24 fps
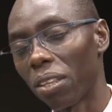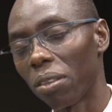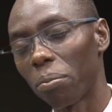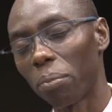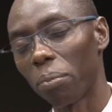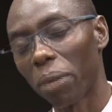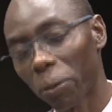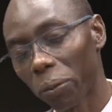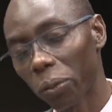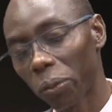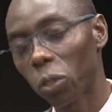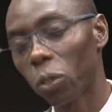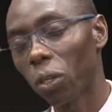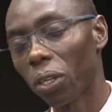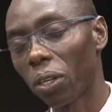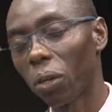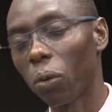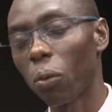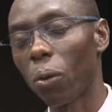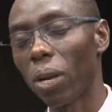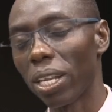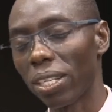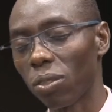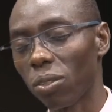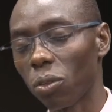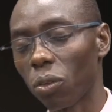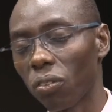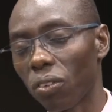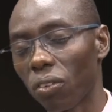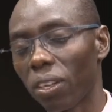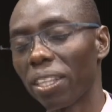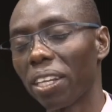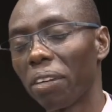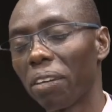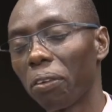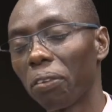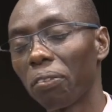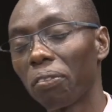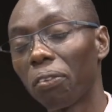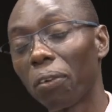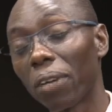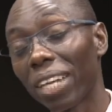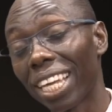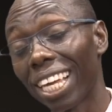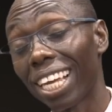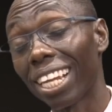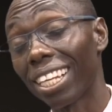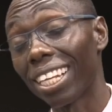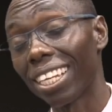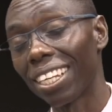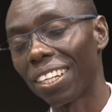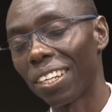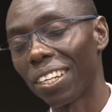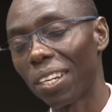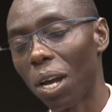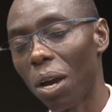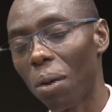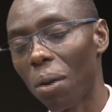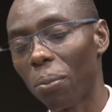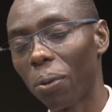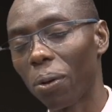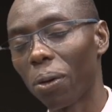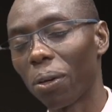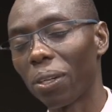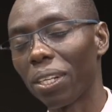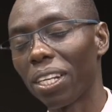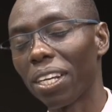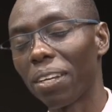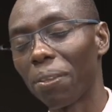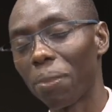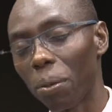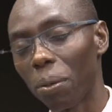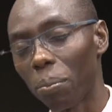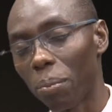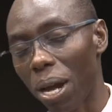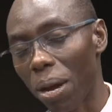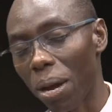But also a request, oh Father, Lord, for healing upon the mom.